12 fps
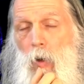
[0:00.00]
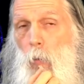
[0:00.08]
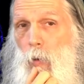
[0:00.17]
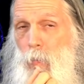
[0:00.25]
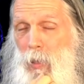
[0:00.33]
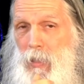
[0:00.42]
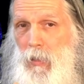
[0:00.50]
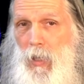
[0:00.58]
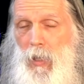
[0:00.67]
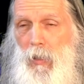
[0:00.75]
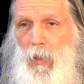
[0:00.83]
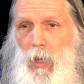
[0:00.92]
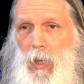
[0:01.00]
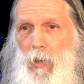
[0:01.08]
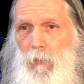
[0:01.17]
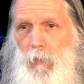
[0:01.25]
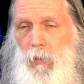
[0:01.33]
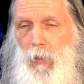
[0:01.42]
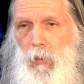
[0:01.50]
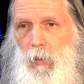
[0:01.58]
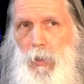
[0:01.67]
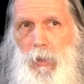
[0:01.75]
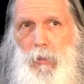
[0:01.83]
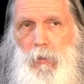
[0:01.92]
We might not have a
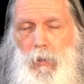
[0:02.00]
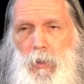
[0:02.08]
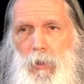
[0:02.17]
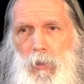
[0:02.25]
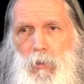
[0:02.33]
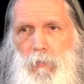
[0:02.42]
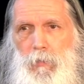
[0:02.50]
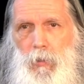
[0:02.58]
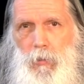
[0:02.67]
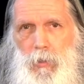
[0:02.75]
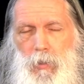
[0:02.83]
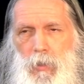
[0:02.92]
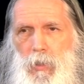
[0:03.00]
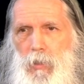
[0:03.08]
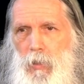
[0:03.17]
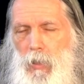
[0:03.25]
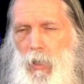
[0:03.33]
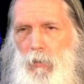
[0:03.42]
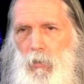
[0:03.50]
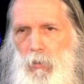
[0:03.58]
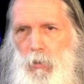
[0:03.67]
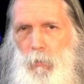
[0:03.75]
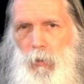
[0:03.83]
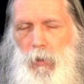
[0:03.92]
clinically overt disease, a
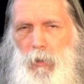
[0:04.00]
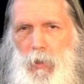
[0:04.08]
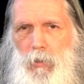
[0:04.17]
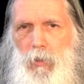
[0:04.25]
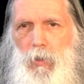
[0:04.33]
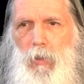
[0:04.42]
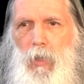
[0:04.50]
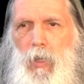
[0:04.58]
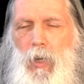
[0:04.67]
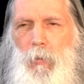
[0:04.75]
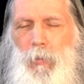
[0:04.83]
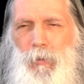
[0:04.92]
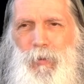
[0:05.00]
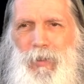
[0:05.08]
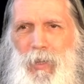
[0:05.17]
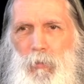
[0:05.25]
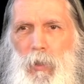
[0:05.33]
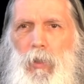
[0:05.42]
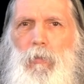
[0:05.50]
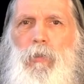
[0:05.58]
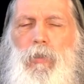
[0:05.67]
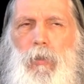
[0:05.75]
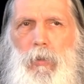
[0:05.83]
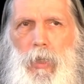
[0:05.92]
diagnosable condition, but we're not well, and we
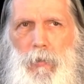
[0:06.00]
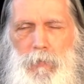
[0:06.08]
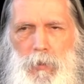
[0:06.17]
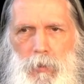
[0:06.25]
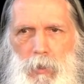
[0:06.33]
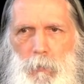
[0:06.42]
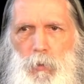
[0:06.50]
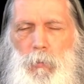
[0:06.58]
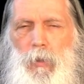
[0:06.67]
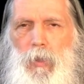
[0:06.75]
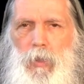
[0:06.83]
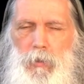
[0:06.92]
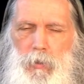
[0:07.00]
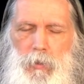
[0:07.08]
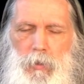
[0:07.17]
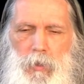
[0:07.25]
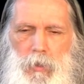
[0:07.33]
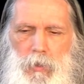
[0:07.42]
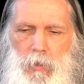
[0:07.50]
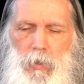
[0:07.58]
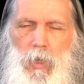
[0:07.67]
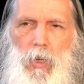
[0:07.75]
certainly have susceptibility to disease.